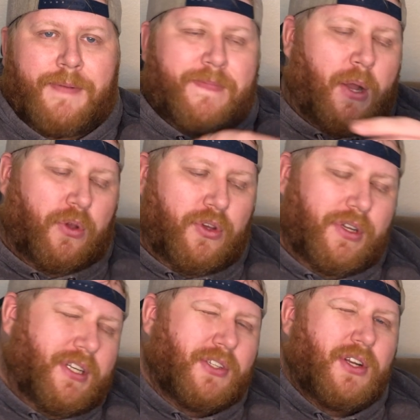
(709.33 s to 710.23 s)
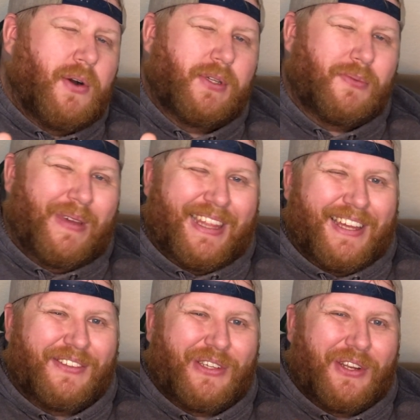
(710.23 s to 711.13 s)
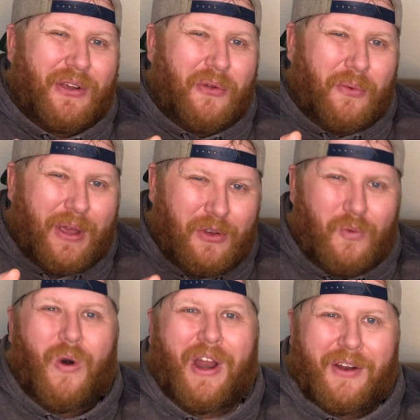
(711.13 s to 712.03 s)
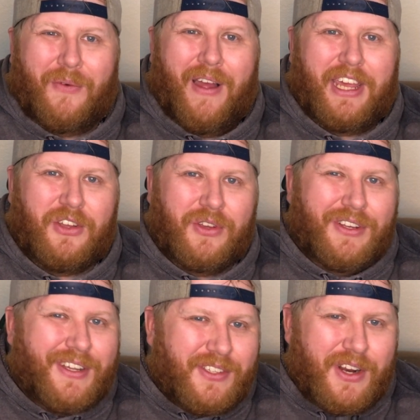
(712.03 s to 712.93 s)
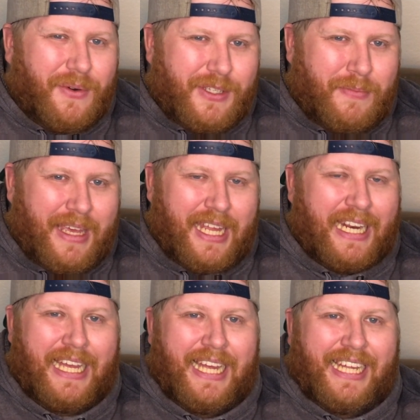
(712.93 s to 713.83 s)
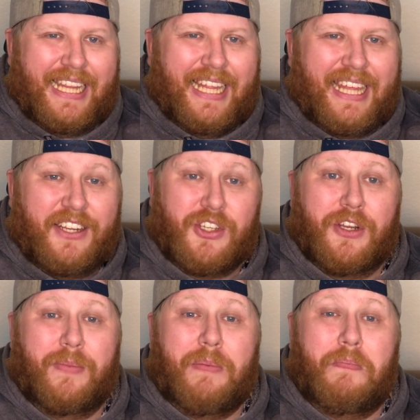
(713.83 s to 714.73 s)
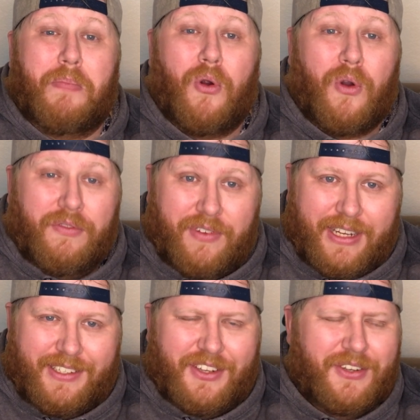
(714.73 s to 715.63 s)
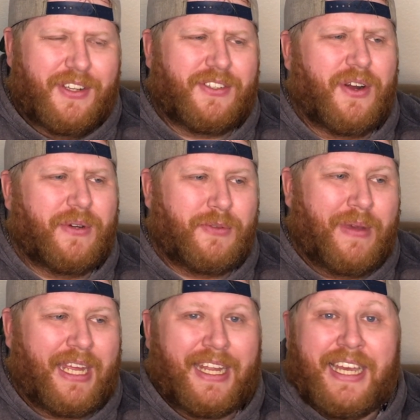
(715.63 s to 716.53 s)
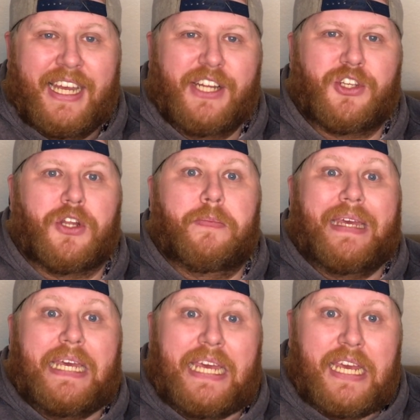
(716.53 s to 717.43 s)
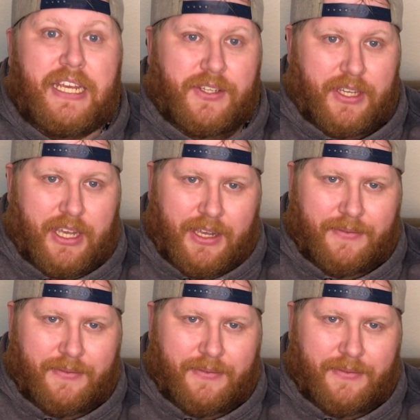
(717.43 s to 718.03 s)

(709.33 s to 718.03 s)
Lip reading: Now, good doesn't always mean that it's going to go the way you want it, right? Good doesn't always mean that it's going to be perfect. Good doesn't always mean it's going to be easy.